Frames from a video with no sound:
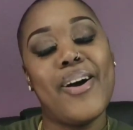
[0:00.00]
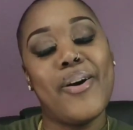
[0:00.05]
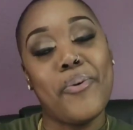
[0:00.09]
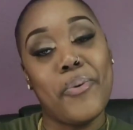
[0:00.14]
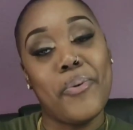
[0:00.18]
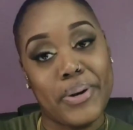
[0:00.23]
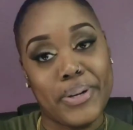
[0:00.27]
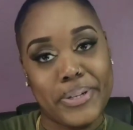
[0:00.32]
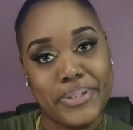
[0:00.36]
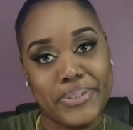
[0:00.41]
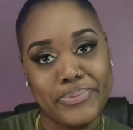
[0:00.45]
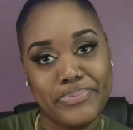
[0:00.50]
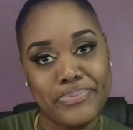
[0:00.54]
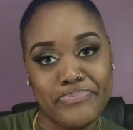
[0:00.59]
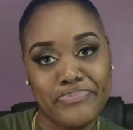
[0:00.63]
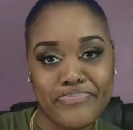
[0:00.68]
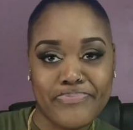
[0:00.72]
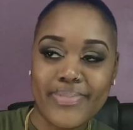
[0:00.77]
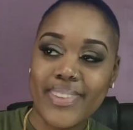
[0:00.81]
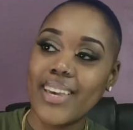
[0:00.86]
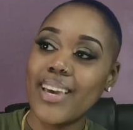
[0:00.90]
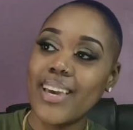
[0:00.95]
Welcome.
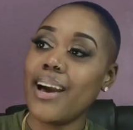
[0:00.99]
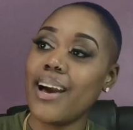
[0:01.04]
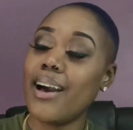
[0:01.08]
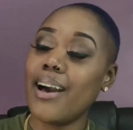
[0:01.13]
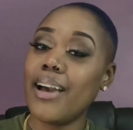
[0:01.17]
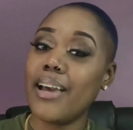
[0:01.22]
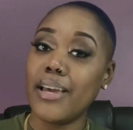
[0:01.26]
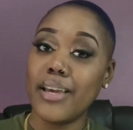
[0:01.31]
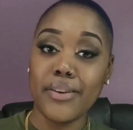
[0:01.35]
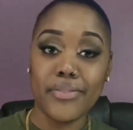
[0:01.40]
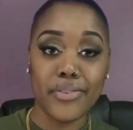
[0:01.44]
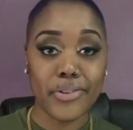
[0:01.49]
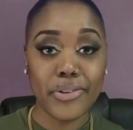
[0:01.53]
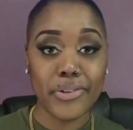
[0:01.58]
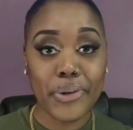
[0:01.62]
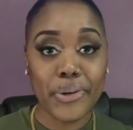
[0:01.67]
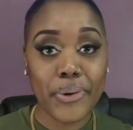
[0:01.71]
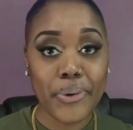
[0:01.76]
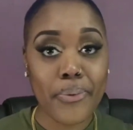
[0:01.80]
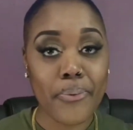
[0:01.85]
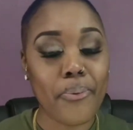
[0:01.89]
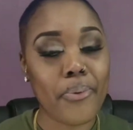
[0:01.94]
If you're
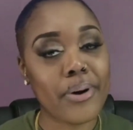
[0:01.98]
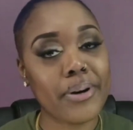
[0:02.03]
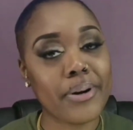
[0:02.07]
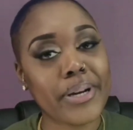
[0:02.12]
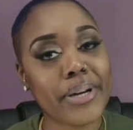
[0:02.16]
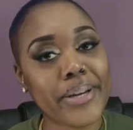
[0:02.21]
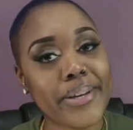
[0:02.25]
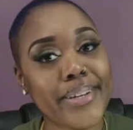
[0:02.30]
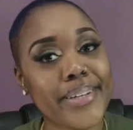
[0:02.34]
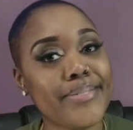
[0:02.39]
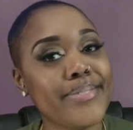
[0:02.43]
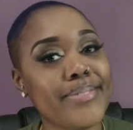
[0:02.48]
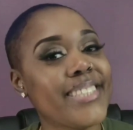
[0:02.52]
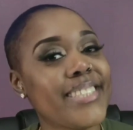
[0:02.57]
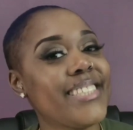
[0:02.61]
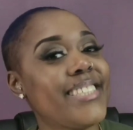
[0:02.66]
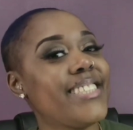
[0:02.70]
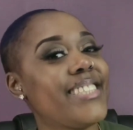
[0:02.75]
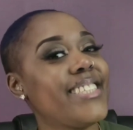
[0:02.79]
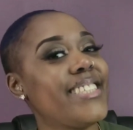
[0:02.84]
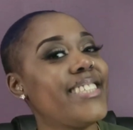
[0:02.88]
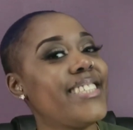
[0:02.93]
new, welcome.
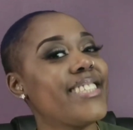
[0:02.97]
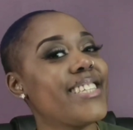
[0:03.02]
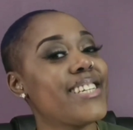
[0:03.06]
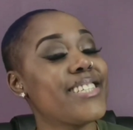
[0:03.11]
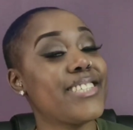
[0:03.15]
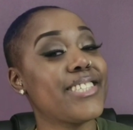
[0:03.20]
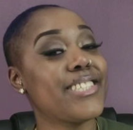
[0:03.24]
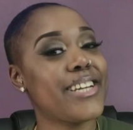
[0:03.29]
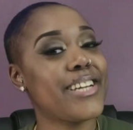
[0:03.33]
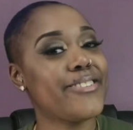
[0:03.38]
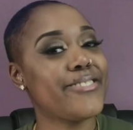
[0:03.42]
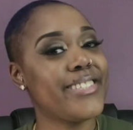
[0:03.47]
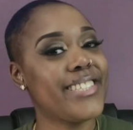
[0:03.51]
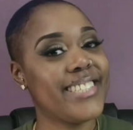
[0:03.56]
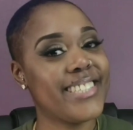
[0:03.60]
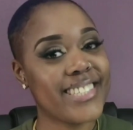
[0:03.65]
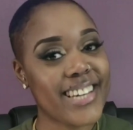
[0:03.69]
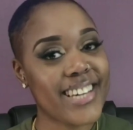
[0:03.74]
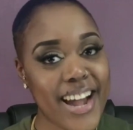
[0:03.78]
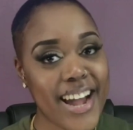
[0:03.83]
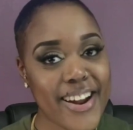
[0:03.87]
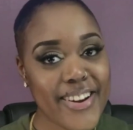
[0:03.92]
This is REID
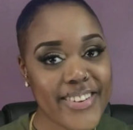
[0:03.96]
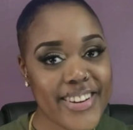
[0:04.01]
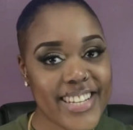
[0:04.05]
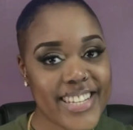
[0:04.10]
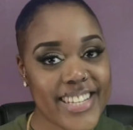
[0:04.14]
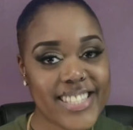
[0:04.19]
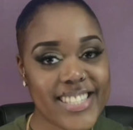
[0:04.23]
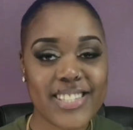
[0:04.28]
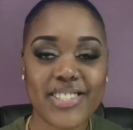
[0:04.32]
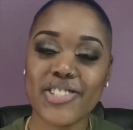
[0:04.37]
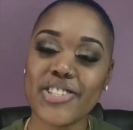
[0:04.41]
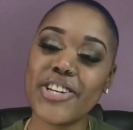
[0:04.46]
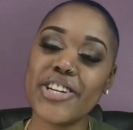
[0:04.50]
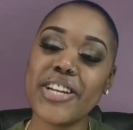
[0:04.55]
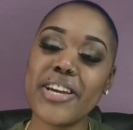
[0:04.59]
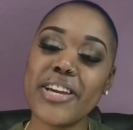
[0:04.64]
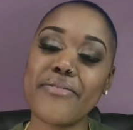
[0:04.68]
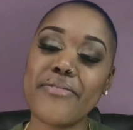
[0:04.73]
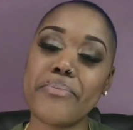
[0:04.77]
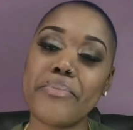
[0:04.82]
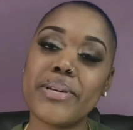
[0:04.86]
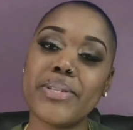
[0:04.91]
Diaries, the journey
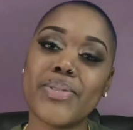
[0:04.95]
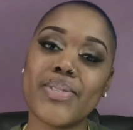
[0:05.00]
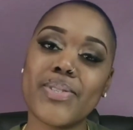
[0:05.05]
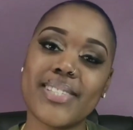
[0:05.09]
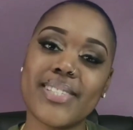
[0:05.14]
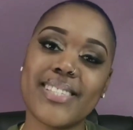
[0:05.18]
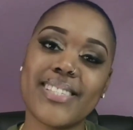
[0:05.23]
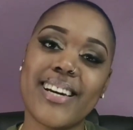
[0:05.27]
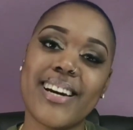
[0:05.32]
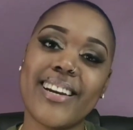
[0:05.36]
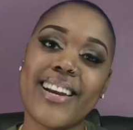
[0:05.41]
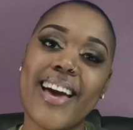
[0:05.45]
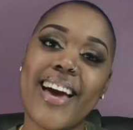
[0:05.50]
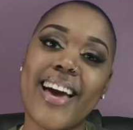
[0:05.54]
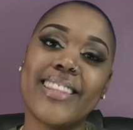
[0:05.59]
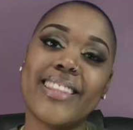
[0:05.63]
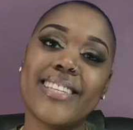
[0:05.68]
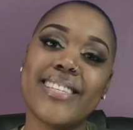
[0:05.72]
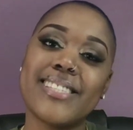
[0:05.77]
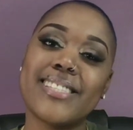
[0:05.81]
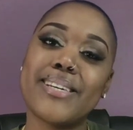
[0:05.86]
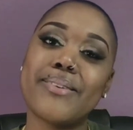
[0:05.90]
of a menswear designer
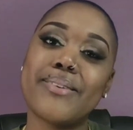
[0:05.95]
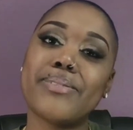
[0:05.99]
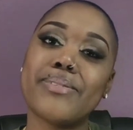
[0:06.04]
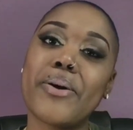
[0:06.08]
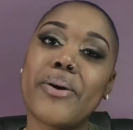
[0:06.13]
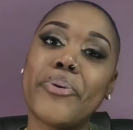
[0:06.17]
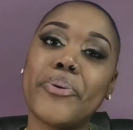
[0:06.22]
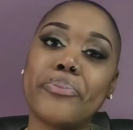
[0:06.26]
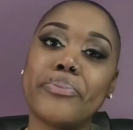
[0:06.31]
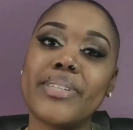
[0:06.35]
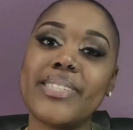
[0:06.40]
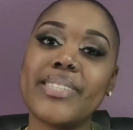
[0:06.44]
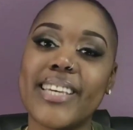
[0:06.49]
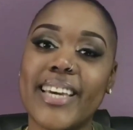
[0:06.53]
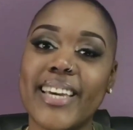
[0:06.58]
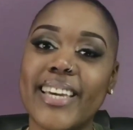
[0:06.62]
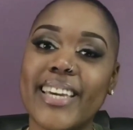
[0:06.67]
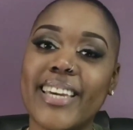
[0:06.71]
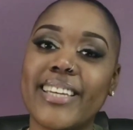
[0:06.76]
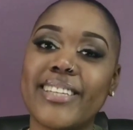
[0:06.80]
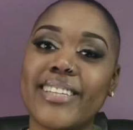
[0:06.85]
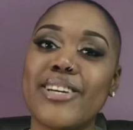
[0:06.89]
and the steps I will be
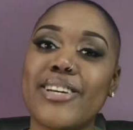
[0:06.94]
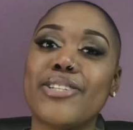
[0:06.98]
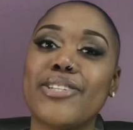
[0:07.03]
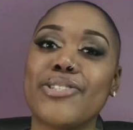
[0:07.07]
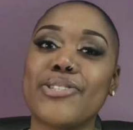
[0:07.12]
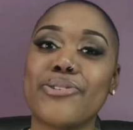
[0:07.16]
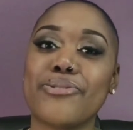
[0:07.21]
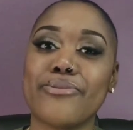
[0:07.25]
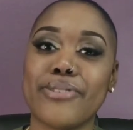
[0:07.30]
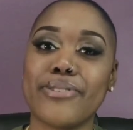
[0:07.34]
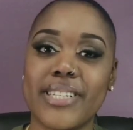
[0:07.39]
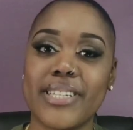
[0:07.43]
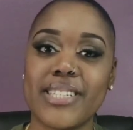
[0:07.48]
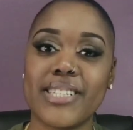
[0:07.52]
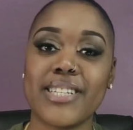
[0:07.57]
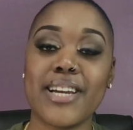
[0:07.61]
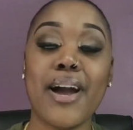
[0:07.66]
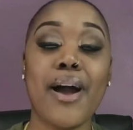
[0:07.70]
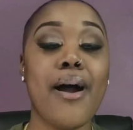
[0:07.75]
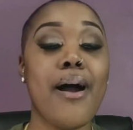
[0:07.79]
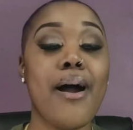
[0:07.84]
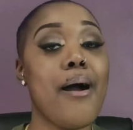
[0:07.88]
taking to reach
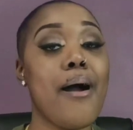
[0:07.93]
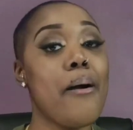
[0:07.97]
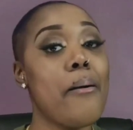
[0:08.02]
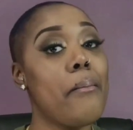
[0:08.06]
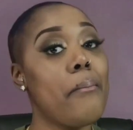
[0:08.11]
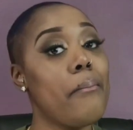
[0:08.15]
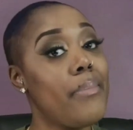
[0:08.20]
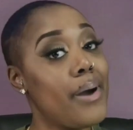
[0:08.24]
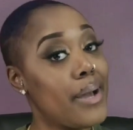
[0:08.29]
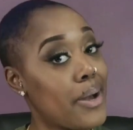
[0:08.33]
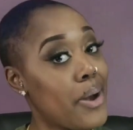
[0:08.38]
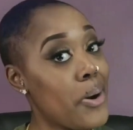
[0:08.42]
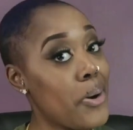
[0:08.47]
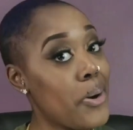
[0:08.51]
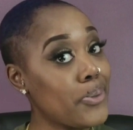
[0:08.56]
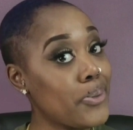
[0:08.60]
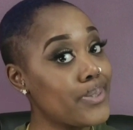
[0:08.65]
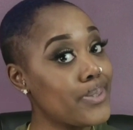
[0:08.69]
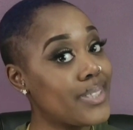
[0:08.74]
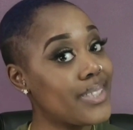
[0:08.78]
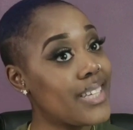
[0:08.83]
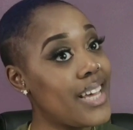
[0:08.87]
my
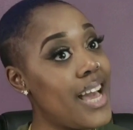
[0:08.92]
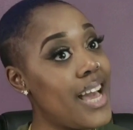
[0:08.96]
goals.